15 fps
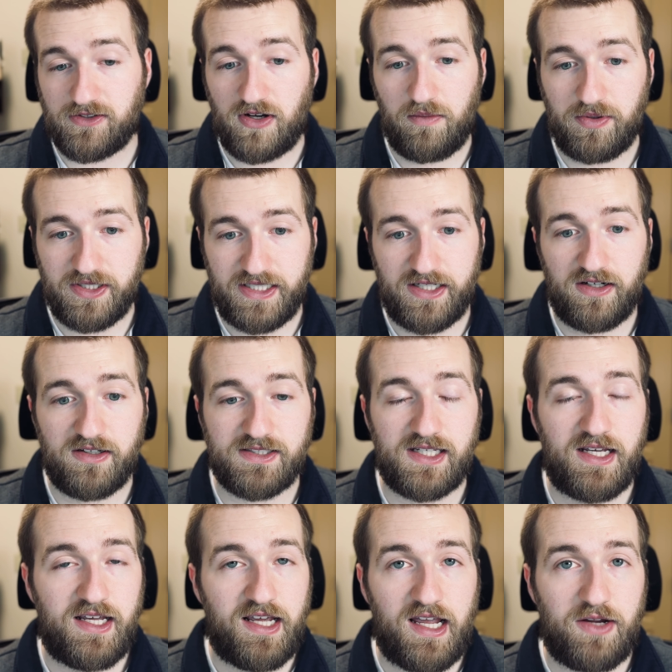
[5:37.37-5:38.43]
couple of years,
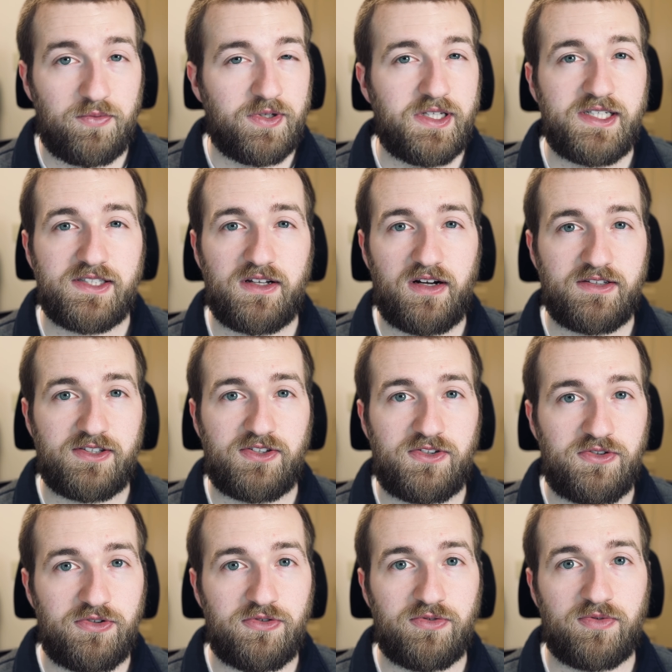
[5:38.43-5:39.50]
it really starts
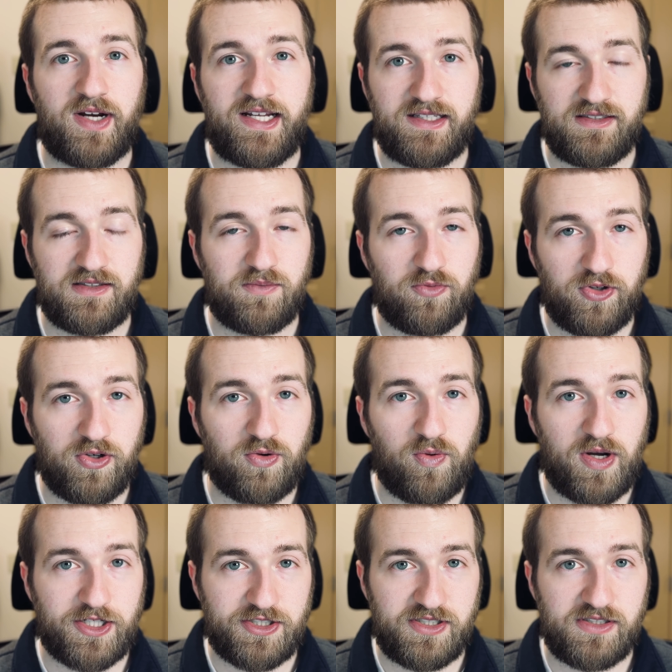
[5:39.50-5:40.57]
to raise some real
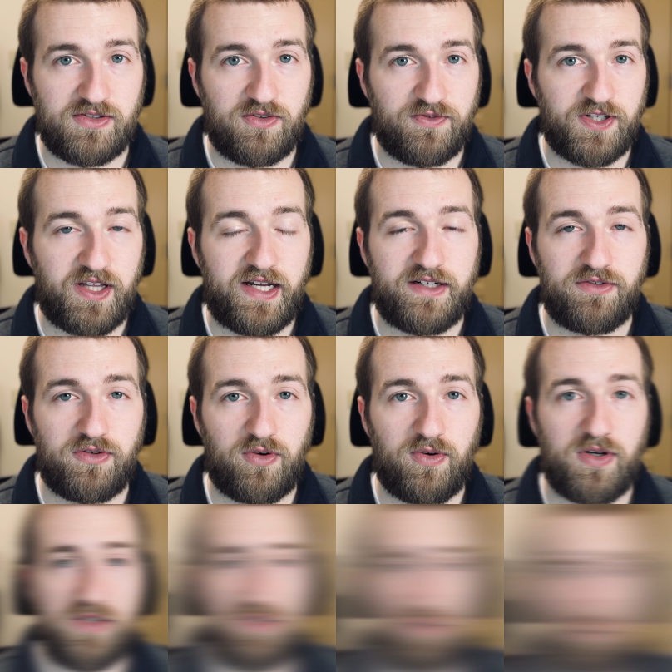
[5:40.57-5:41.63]
questions over Lando
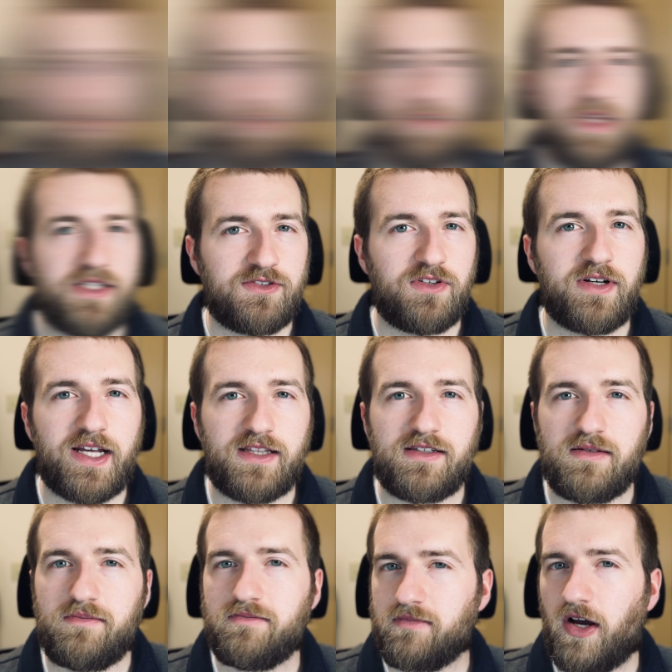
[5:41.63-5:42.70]
Norris. So let's look at
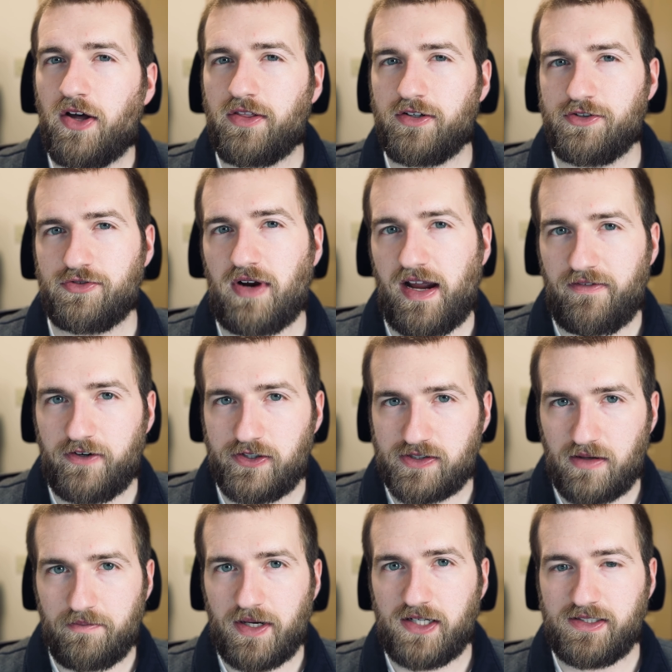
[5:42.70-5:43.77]
some other drivers
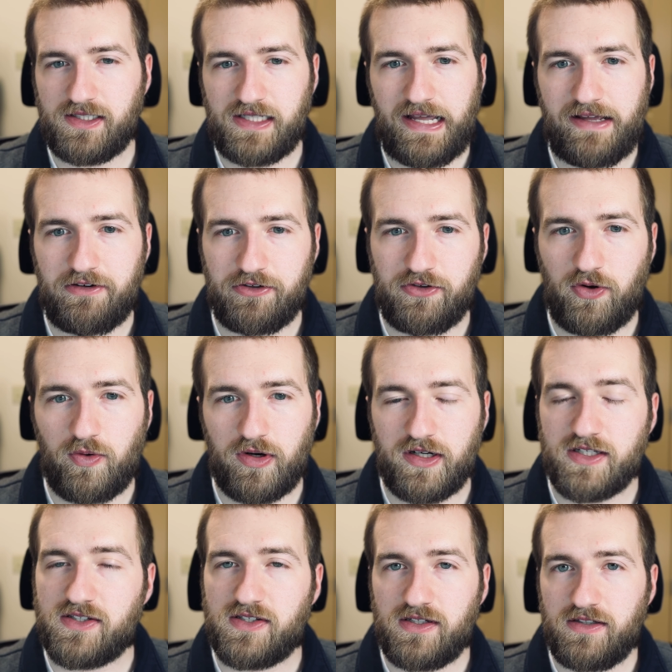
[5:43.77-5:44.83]
compared to Lando
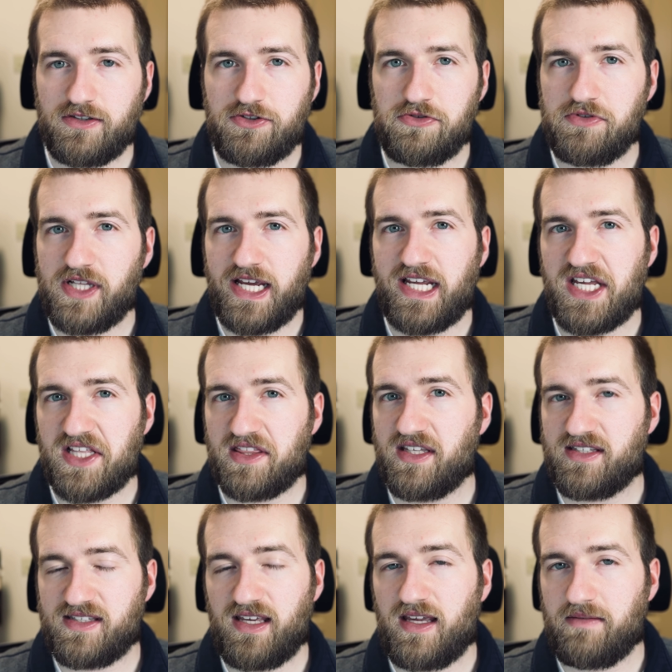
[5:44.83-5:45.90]
Norris. Do they get the
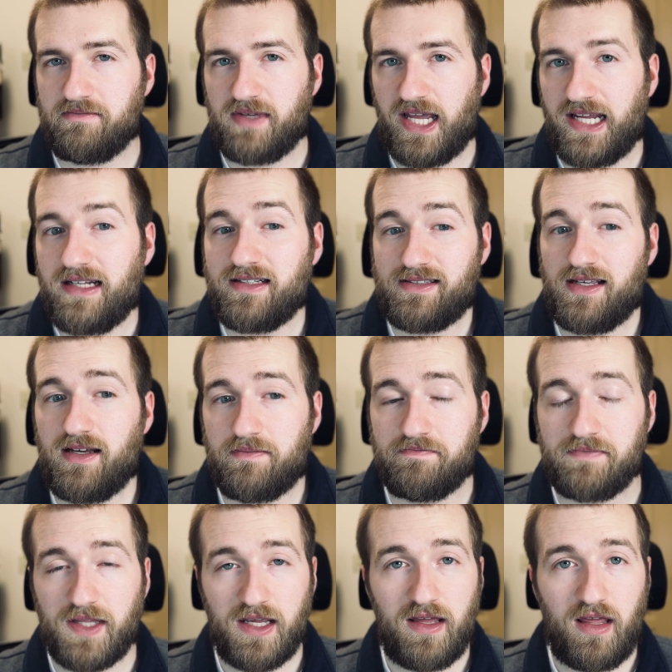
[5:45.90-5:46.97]
same hate as
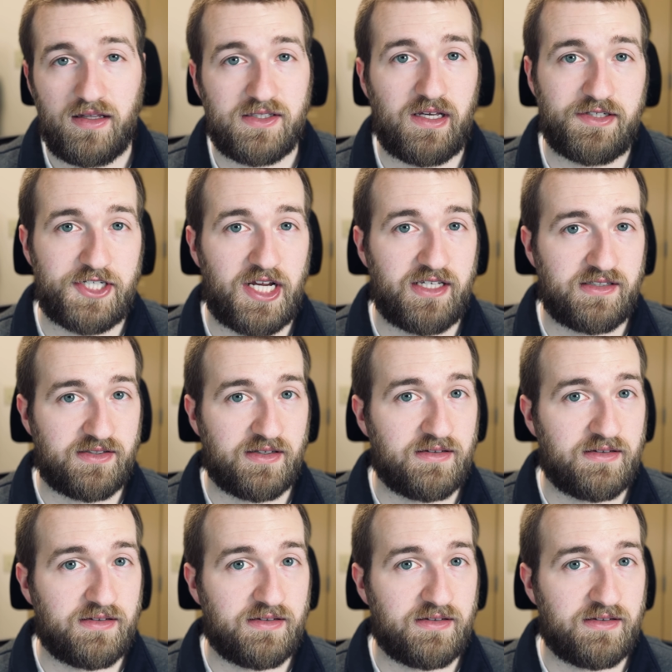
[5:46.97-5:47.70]
him, such as